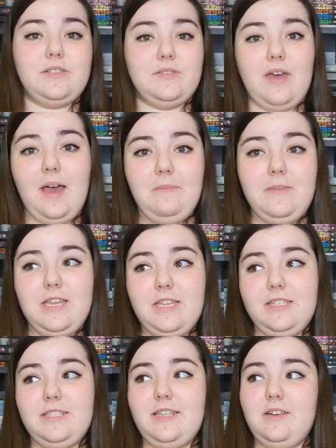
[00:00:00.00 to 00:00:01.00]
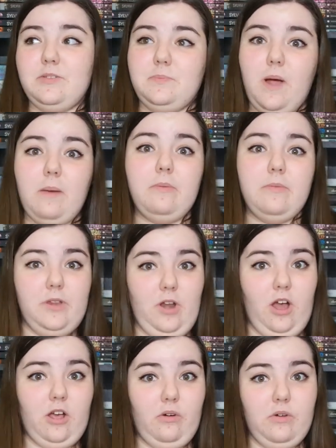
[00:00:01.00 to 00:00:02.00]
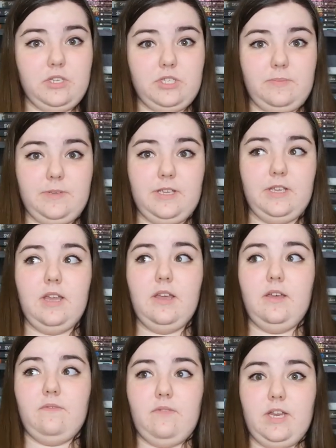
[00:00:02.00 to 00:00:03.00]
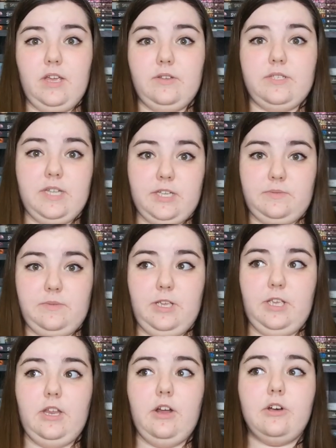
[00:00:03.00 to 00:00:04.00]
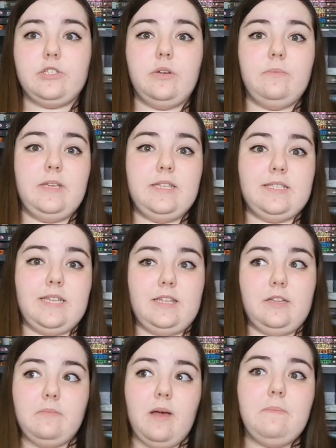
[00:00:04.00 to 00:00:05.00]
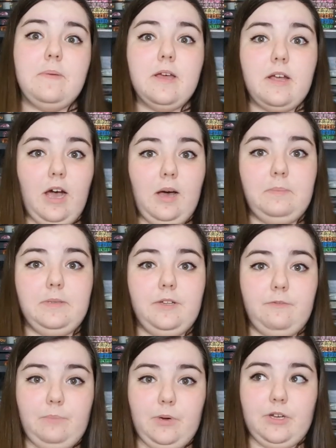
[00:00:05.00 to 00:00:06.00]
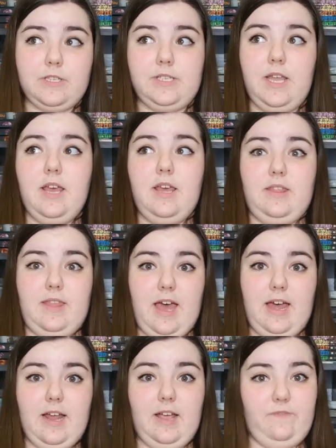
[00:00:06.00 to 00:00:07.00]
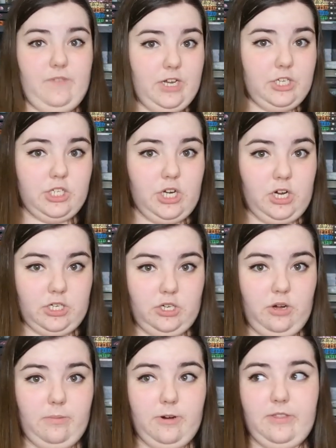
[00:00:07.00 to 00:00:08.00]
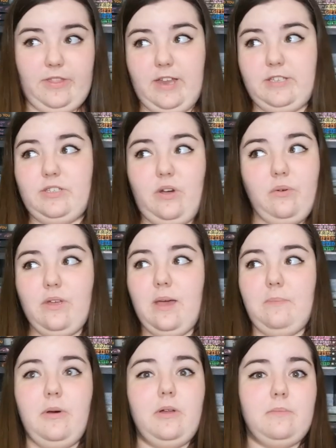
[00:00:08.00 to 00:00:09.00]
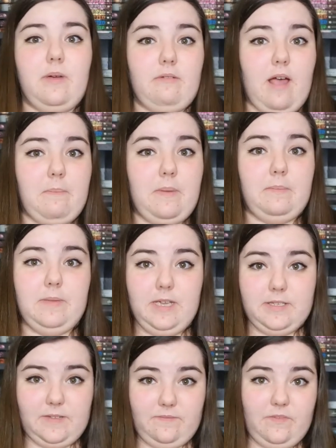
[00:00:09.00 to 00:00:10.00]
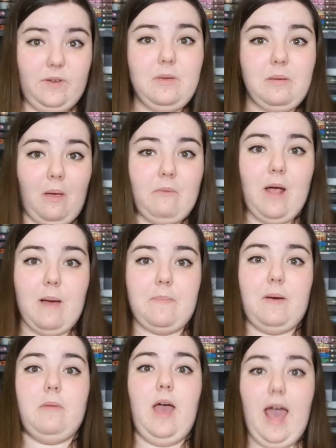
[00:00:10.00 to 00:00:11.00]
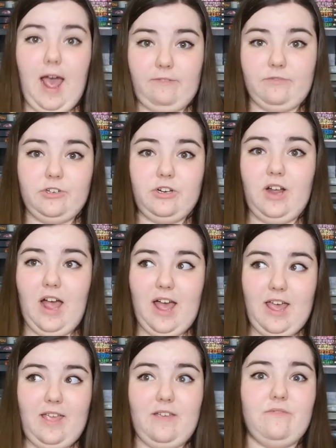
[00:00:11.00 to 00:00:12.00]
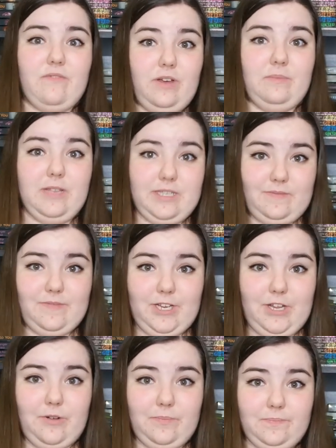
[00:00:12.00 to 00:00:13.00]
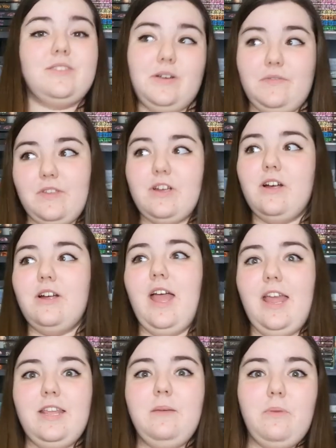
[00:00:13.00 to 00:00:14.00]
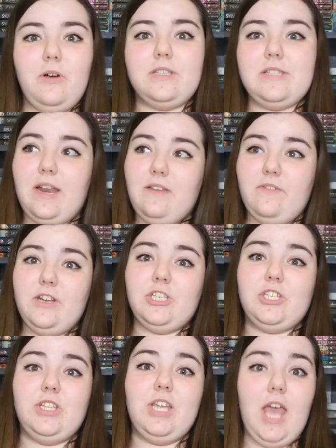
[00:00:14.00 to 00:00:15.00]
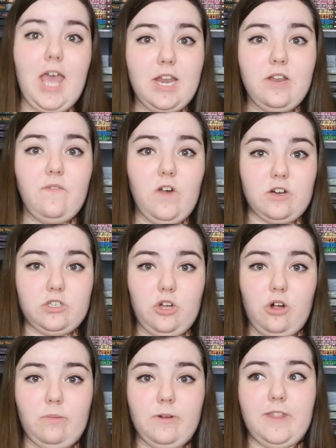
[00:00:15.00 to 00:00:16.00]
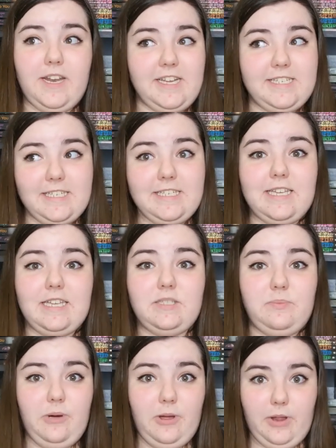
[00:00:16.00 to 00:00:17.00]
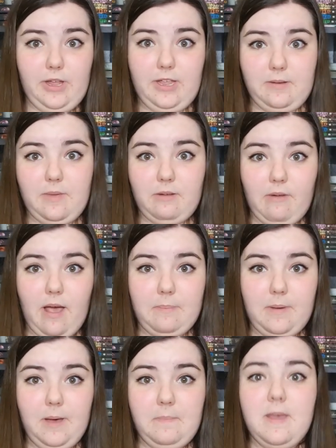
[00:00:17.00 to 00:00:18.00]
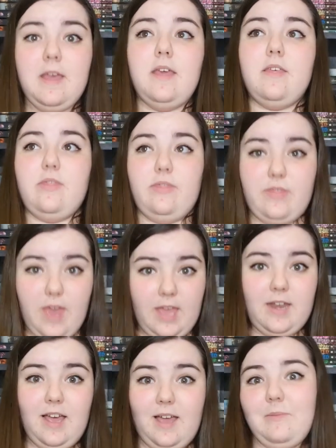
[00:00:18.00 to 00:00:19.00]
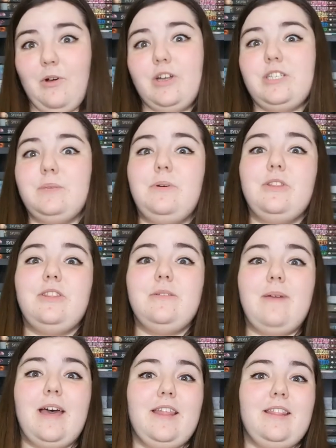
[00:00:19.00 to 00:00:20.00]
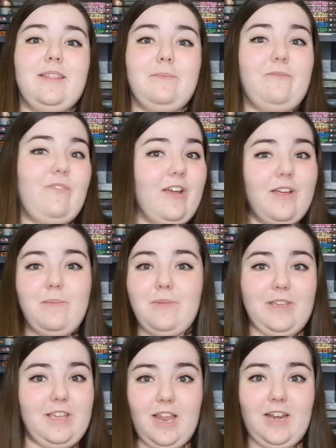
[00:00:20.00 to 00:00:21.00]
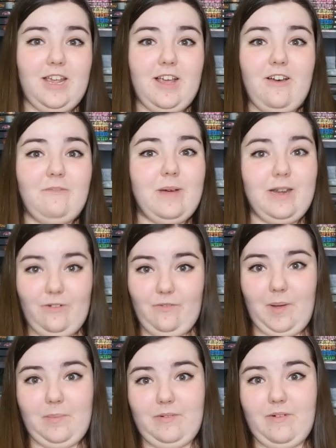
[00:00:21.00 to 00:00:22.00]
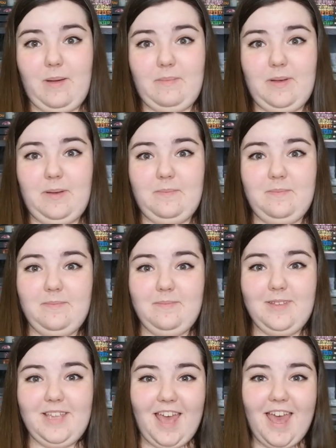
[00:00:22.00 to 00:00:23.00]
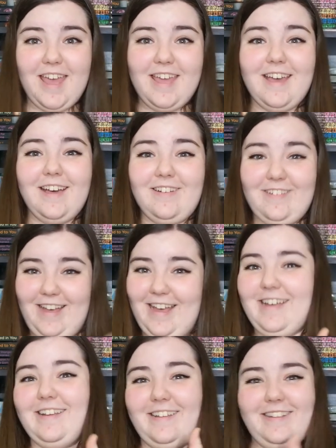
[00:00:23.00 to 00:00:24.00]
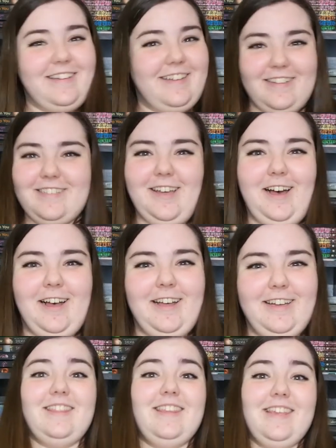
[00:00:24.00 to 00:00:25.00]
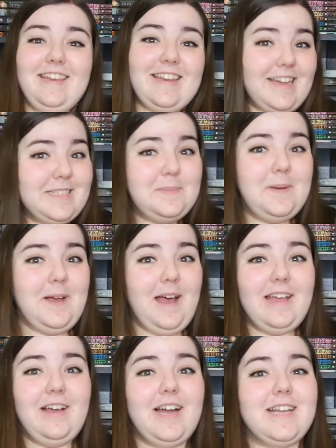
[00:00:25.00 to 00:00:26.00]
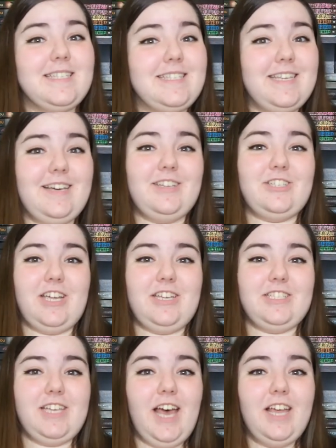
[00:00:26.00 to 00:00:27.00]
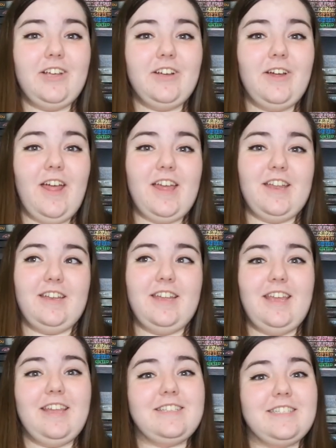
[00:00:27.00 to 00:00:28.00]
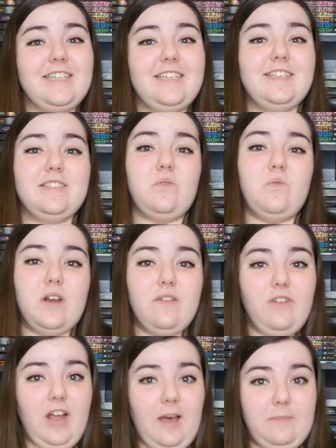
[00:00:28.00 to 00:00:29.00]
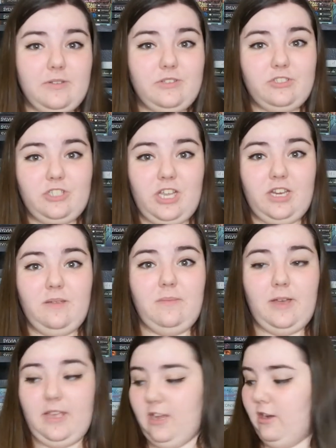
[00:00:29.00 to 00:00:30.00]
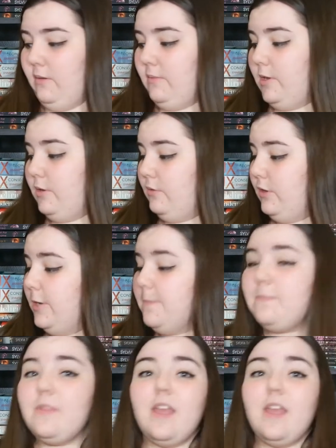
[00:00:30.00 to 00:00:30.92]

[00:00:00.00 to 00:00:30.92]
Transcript: So that means there's probably not going to be videos next week. It also means that there might be a couple of books that I finish in October that don't get put in my wrap-up because I'm filming my wrap-up after I film this video. So if there are any books that I finish in the end of October that I didn't get to put in my wrap-up, then I'm going to put them at the very beginning of my November wrap-up. Okay? Okay. Good talk. The next book I got on sale at Giant Tiger, and it is Whatever Happened to Janie by Carol B. Cooney.